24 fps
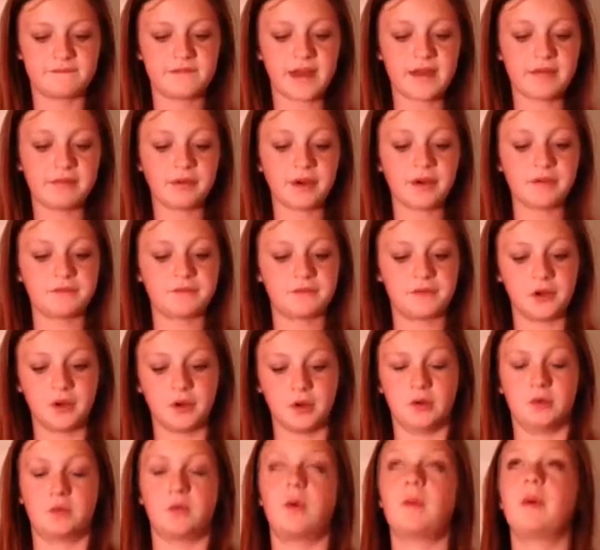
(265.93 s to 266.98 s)
Favorite
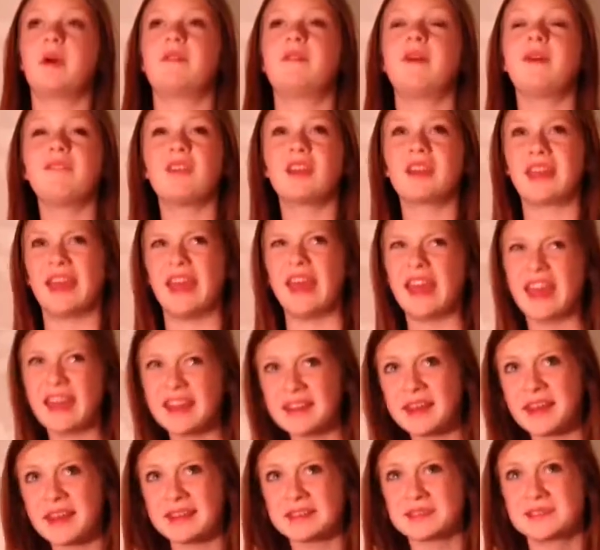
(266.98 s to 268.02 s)
food? Well, my favorite
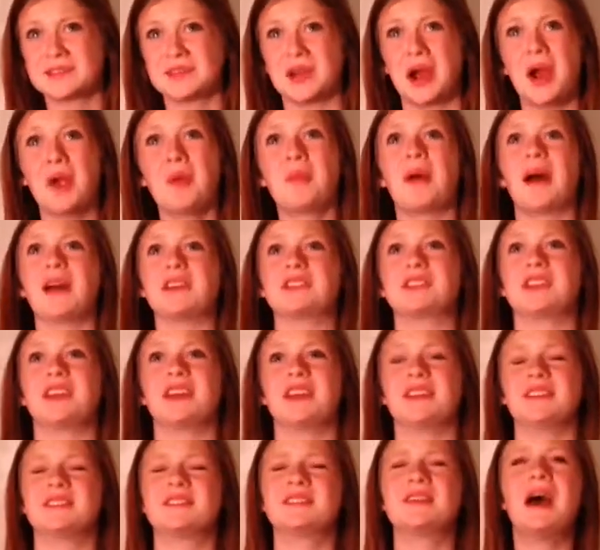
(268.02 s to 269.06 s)
candy is Starburst Patch
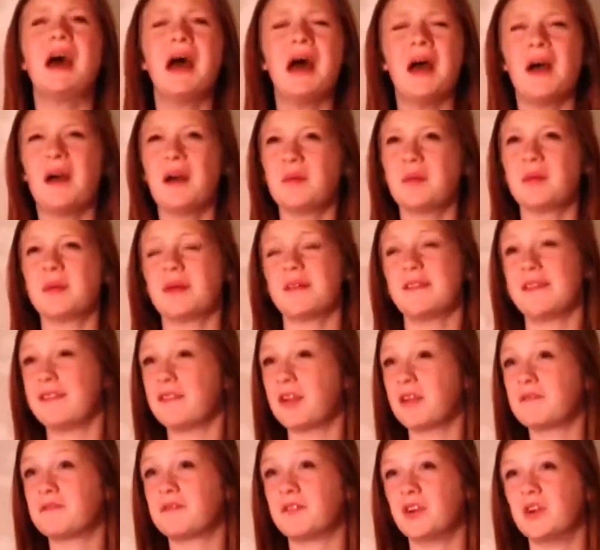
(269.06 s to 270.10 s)
Kids, but my
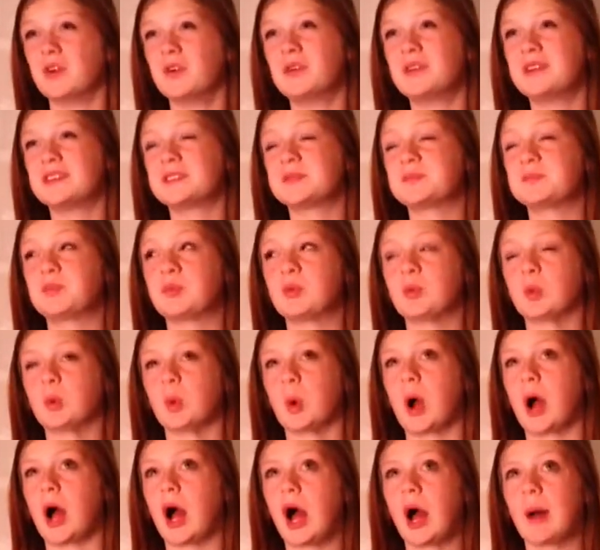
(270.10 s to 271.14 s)
favorite food is
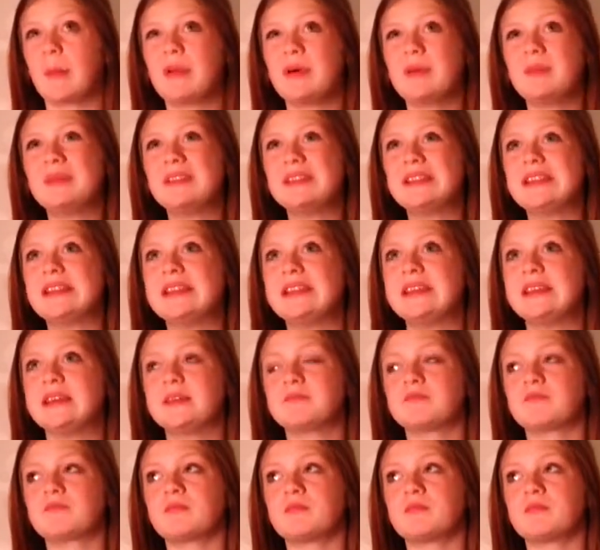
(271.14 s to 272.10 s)
probably